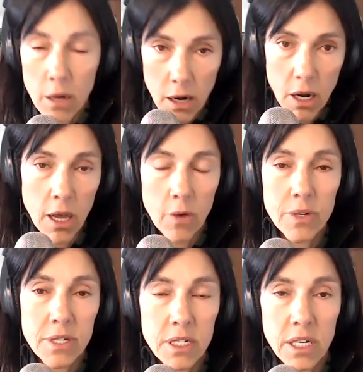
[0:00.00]

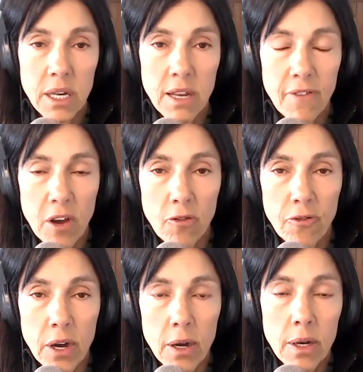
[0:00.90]
lowers
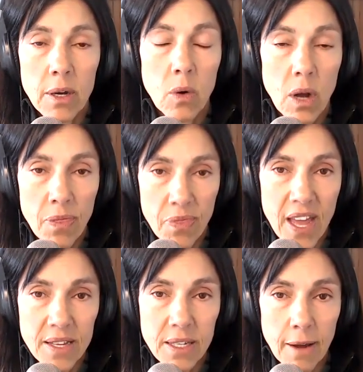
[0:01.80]
TNF-alpha. And
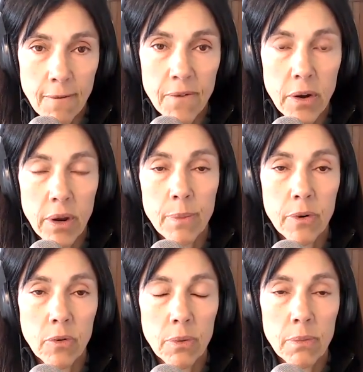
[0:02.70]
that's a very
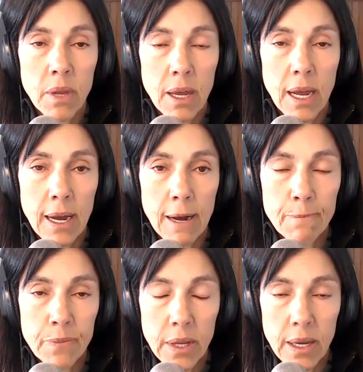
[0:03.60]
important
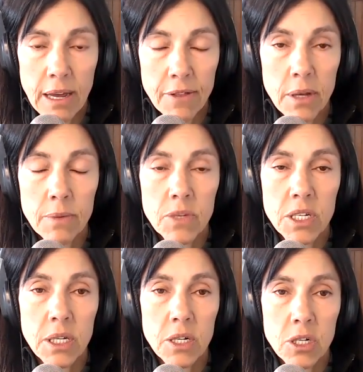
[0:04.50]
other
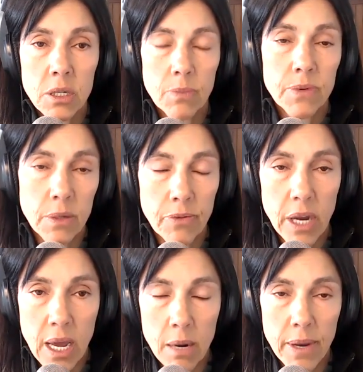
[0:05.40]
distinction to
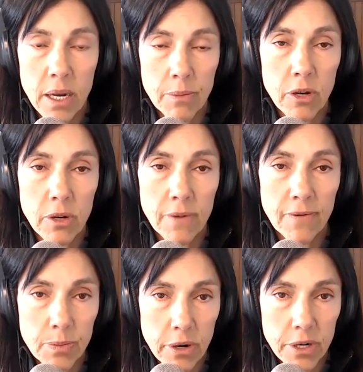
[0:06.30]
bring out about immune
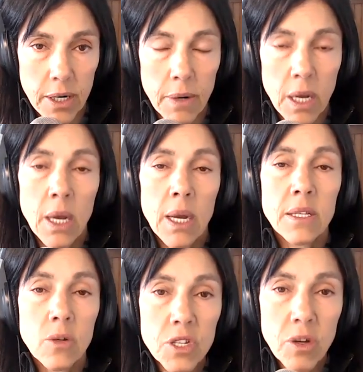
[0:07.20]
defense protein.
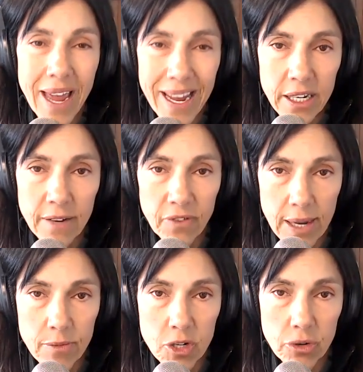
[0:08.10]
It's also
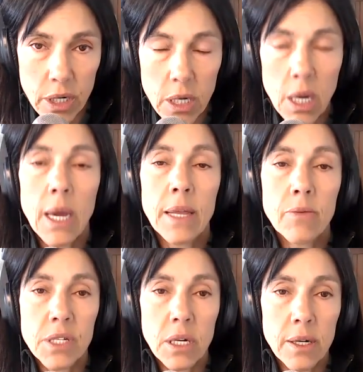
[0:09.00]
anti-inflammatory, and
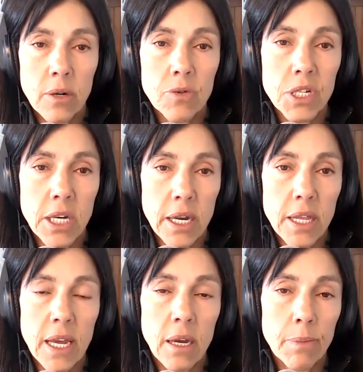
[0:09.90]
there was a clinical study
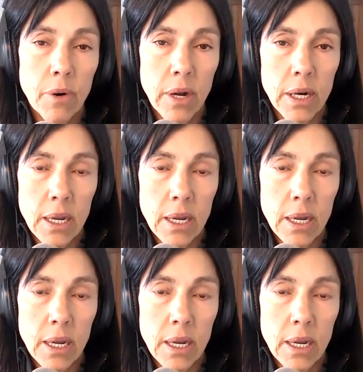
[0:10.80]
that combined